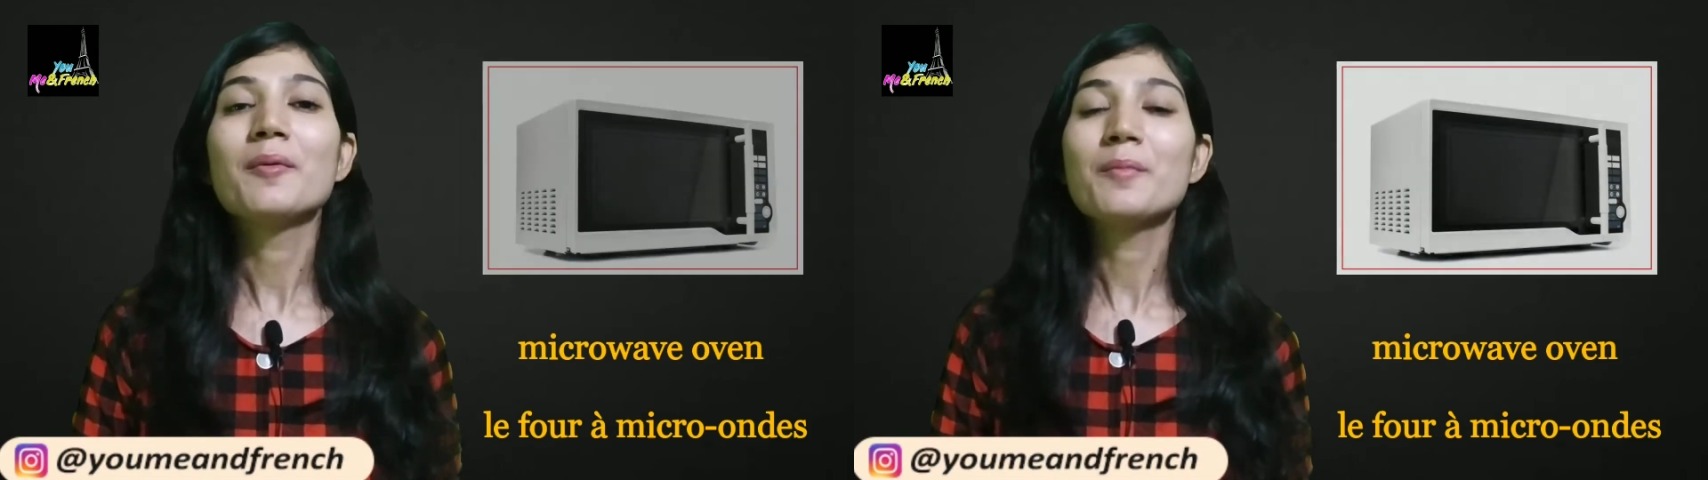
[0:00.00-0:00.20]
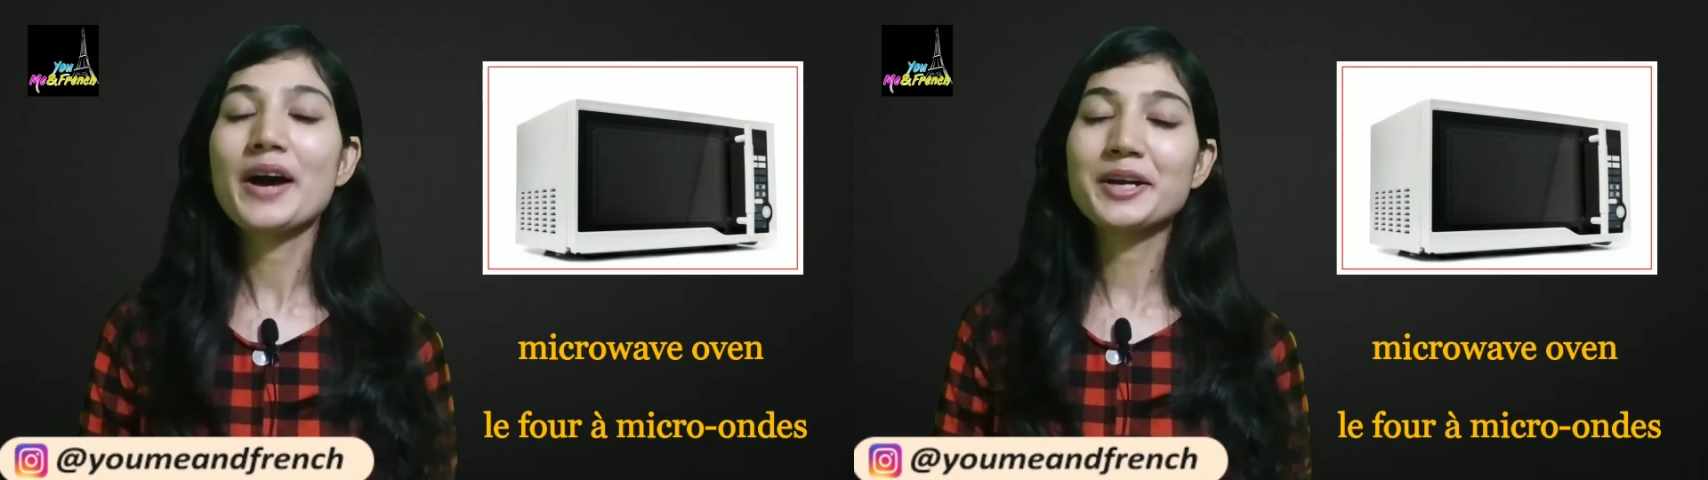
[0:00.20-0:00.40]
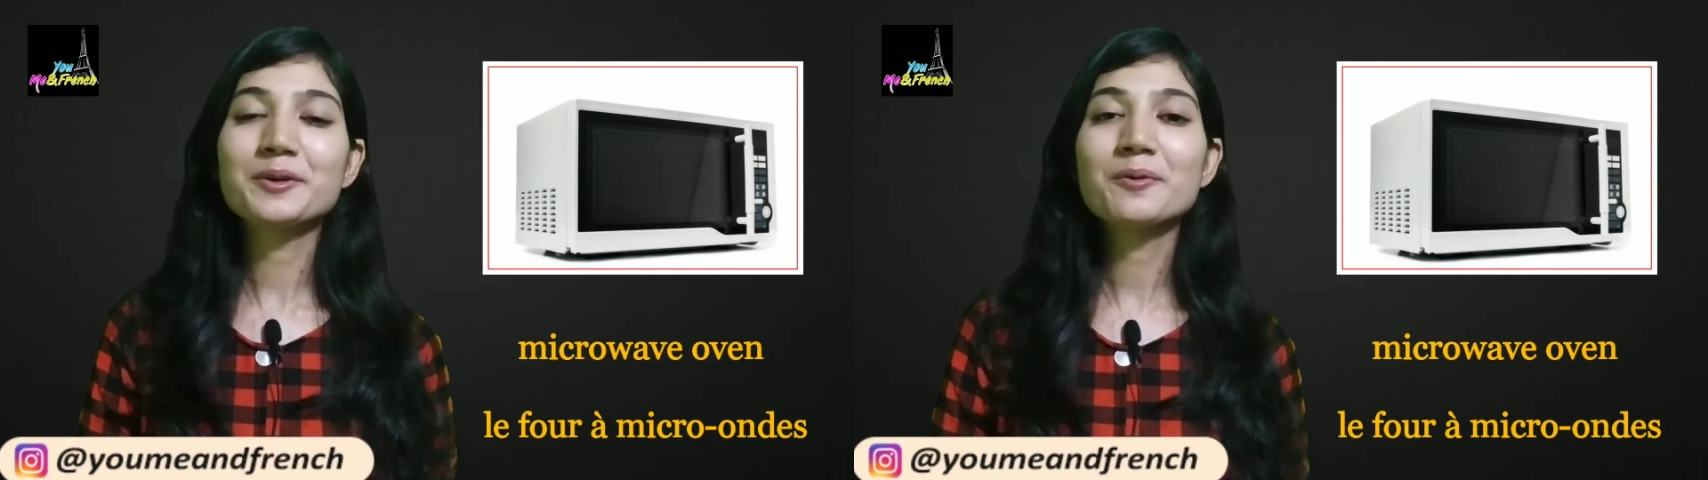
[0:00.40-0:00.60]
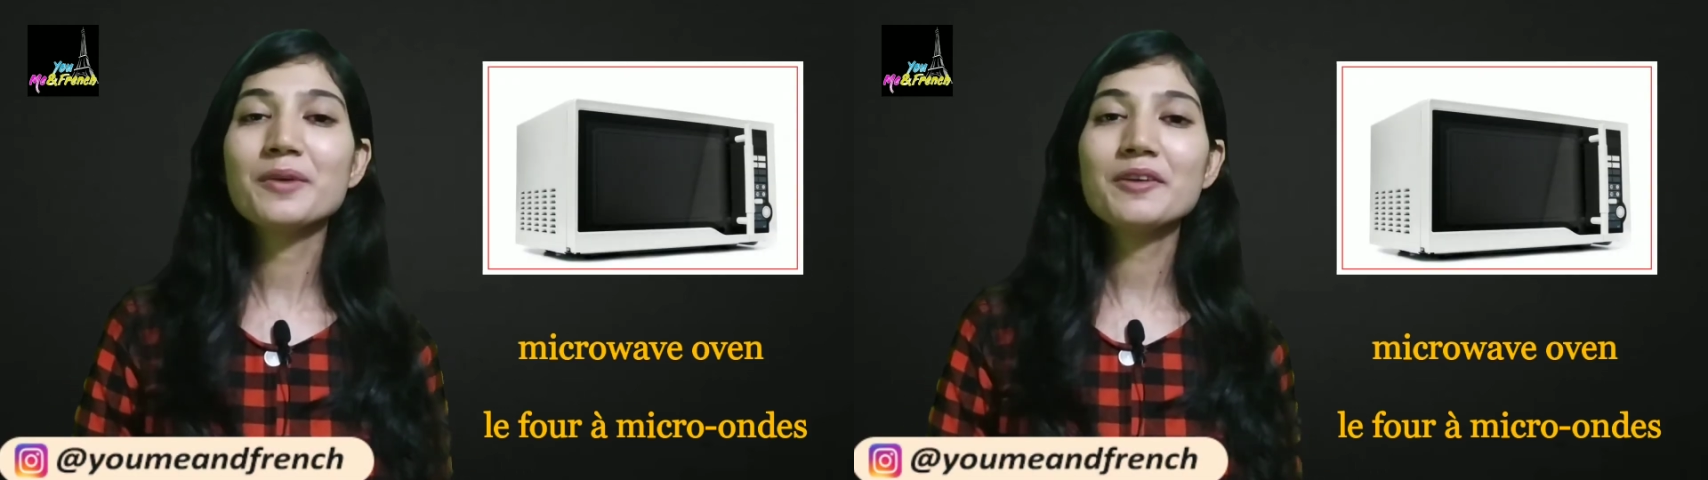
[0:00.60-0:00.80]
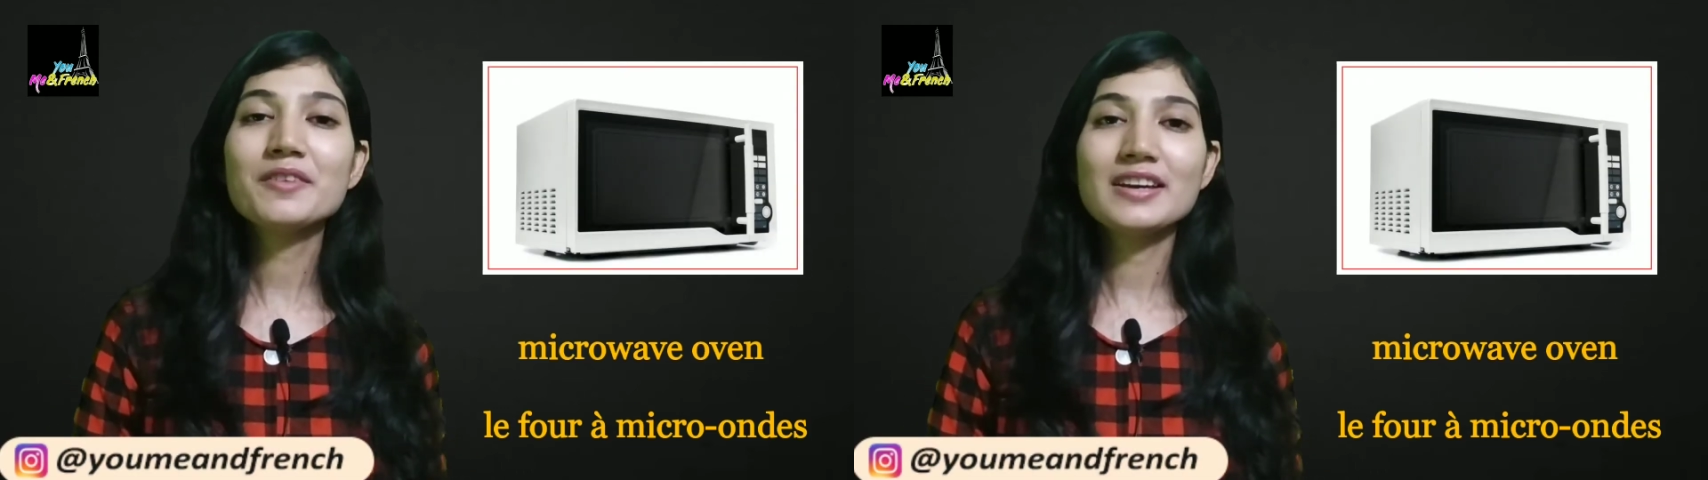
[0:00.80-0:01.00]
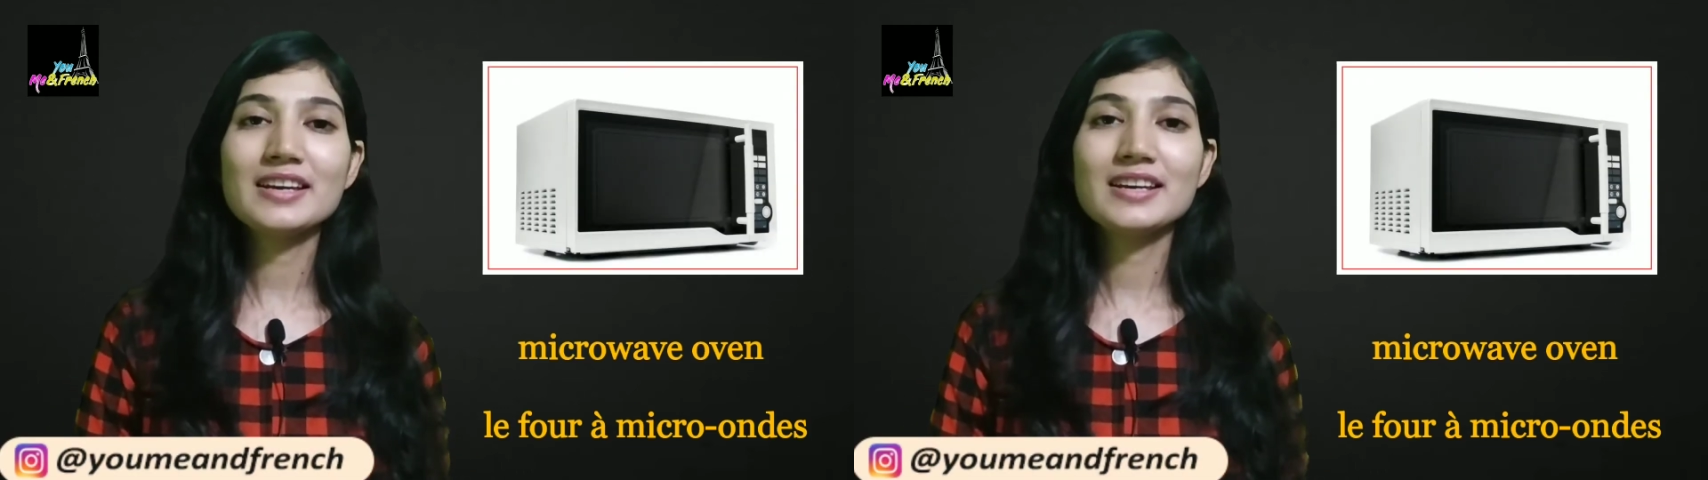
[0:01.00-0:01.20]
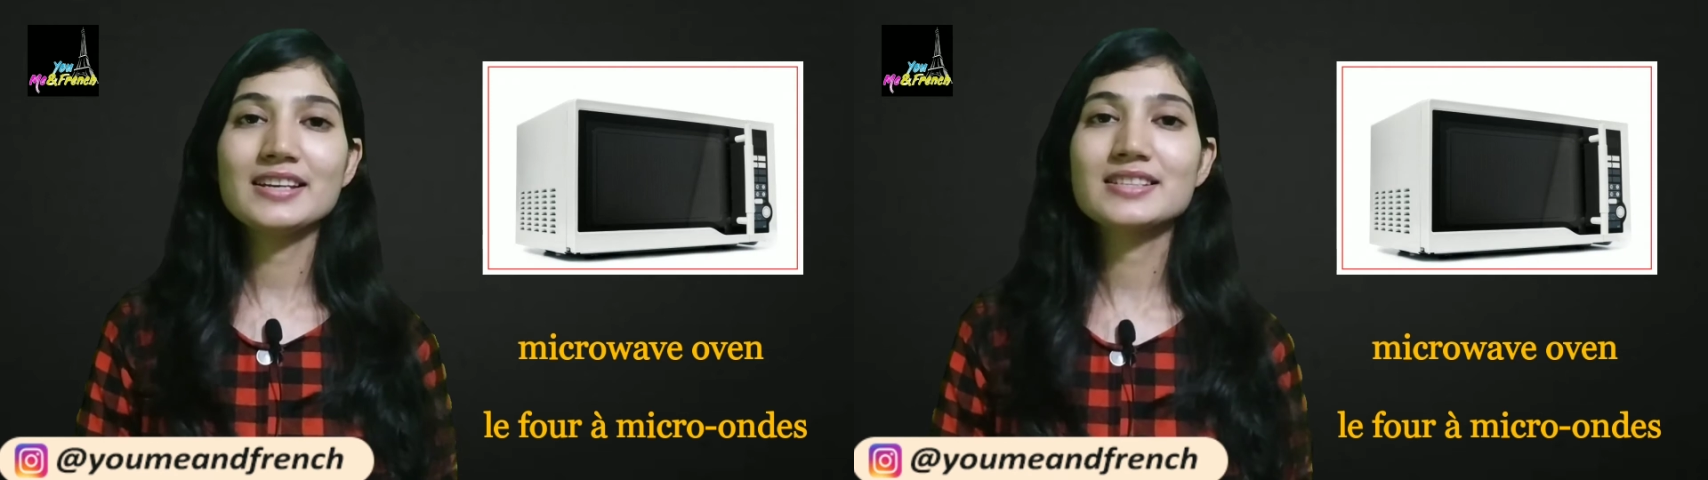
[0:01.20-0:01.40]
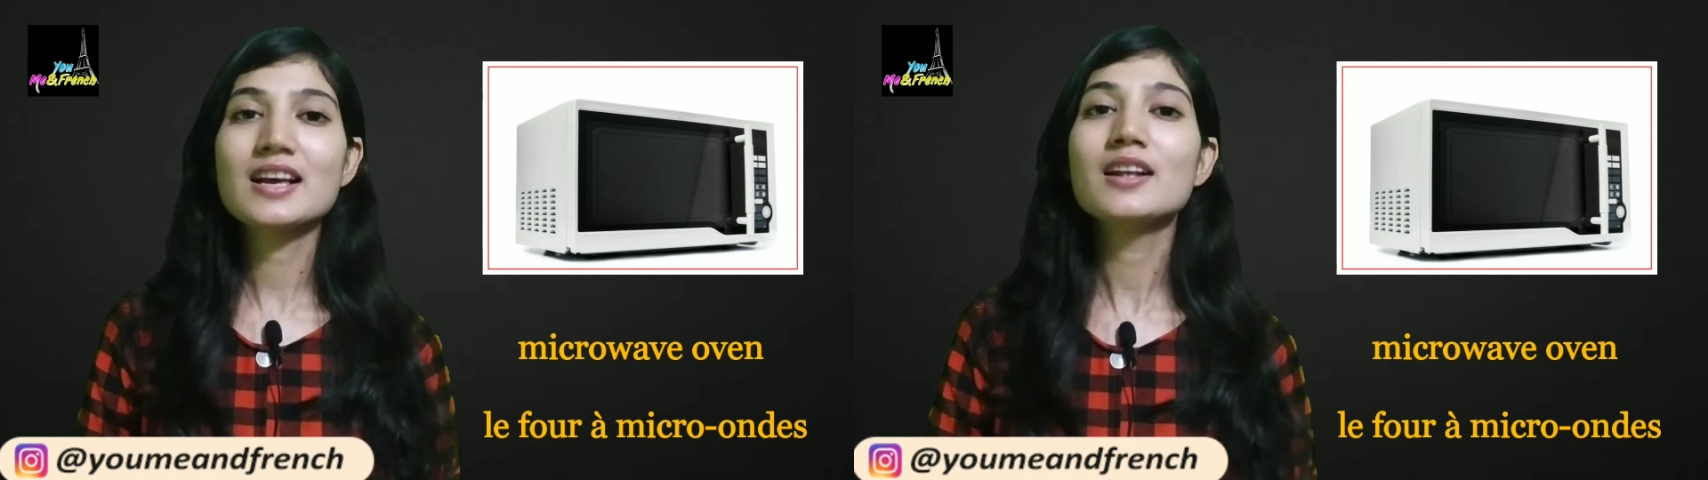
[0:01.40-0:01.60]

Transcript: Microwave is